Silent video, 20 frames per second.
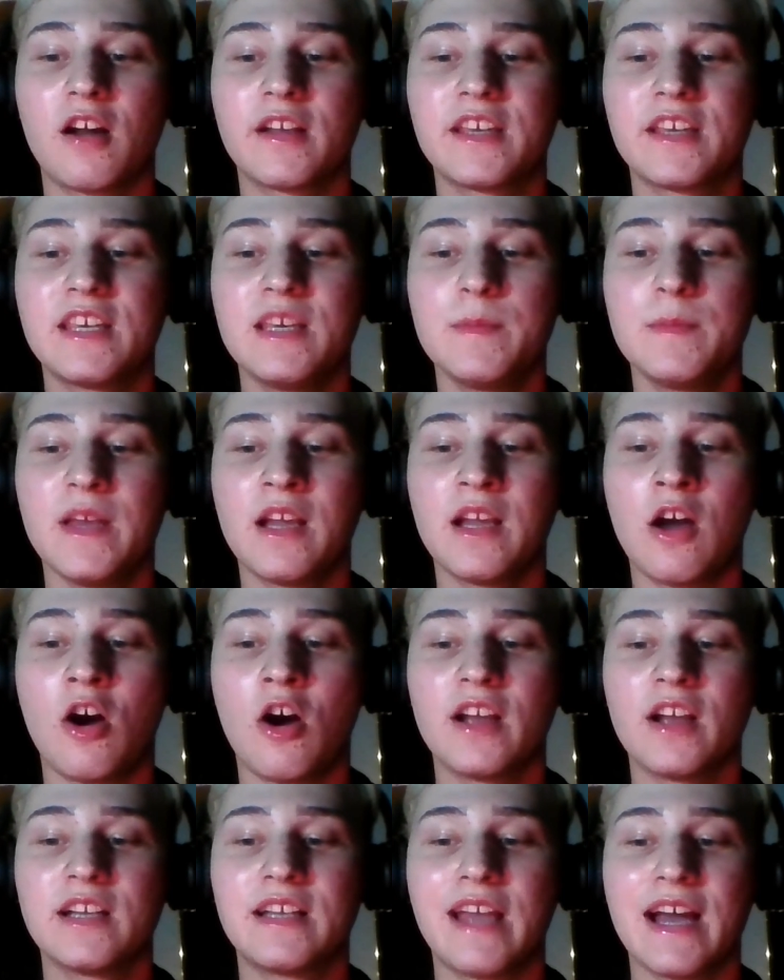keeping
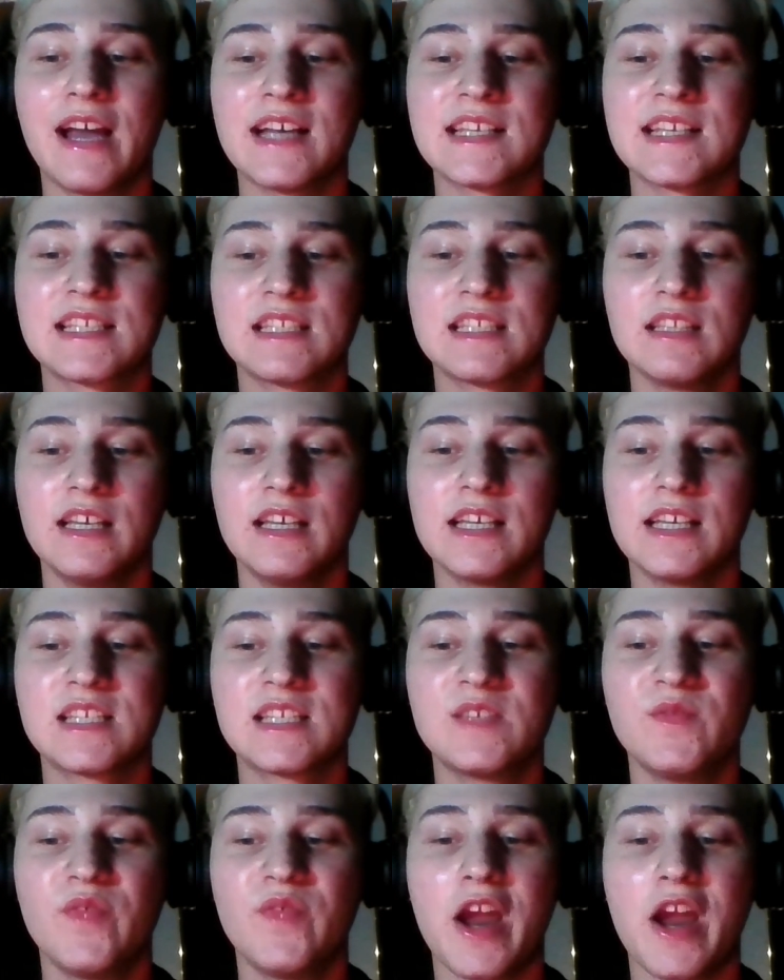our guest
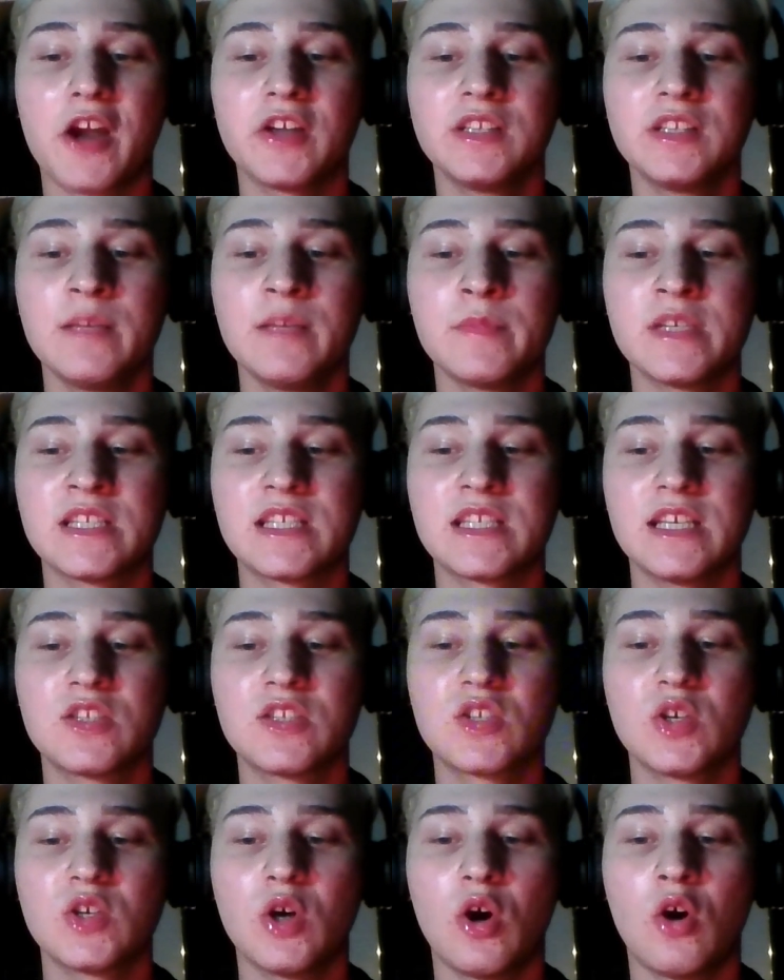list very limited
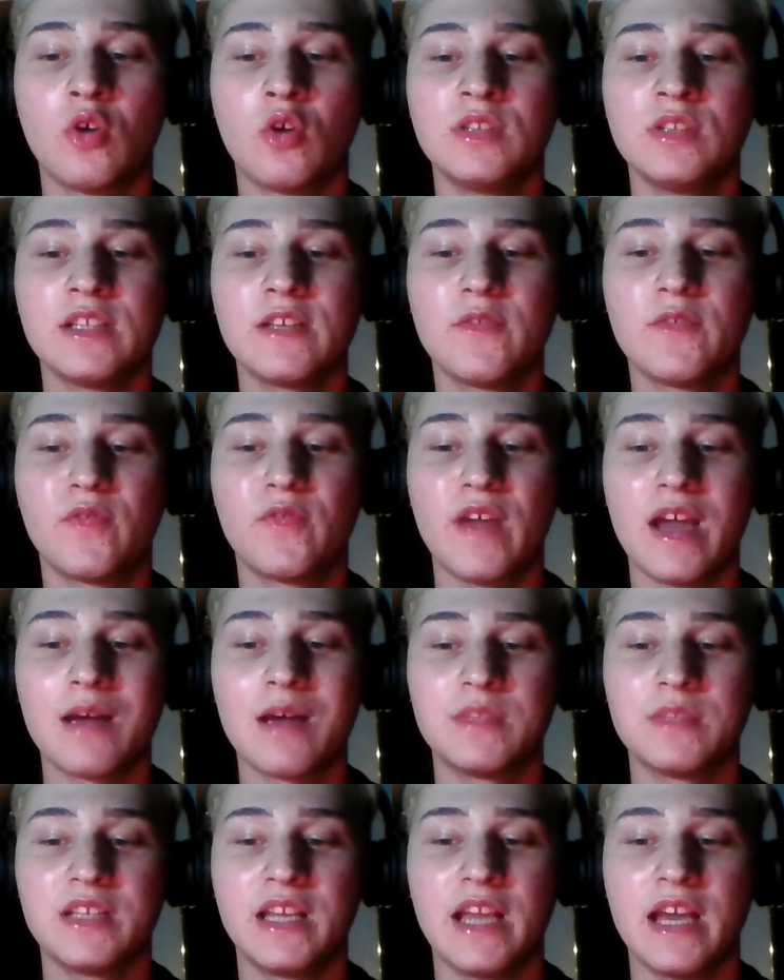to only
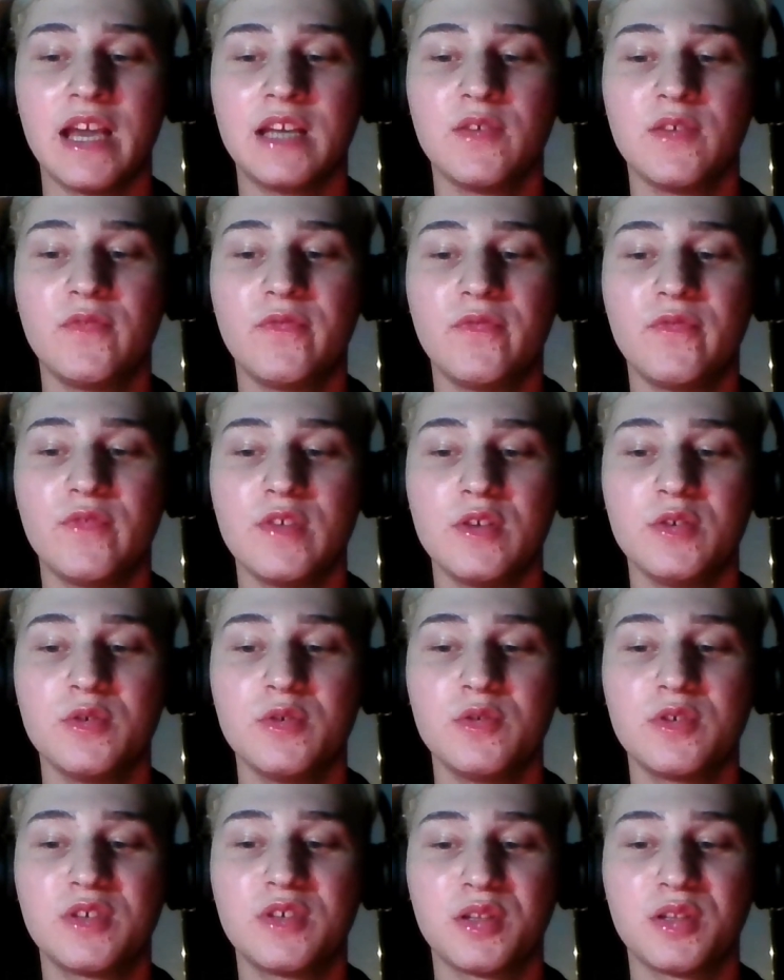family and a
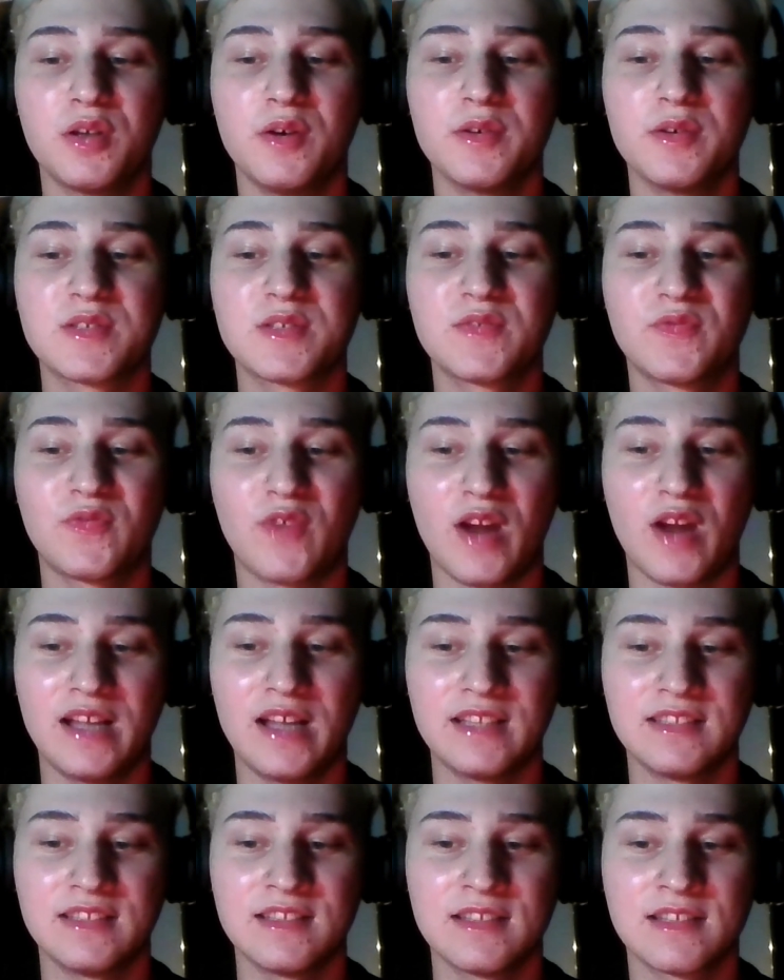few close
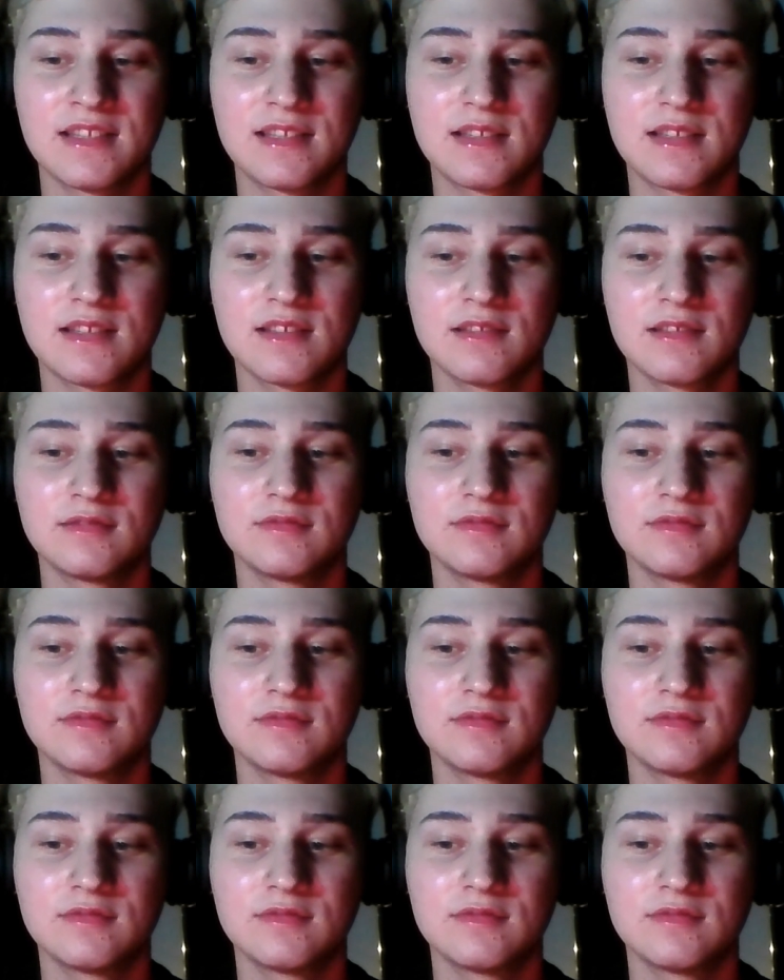friends.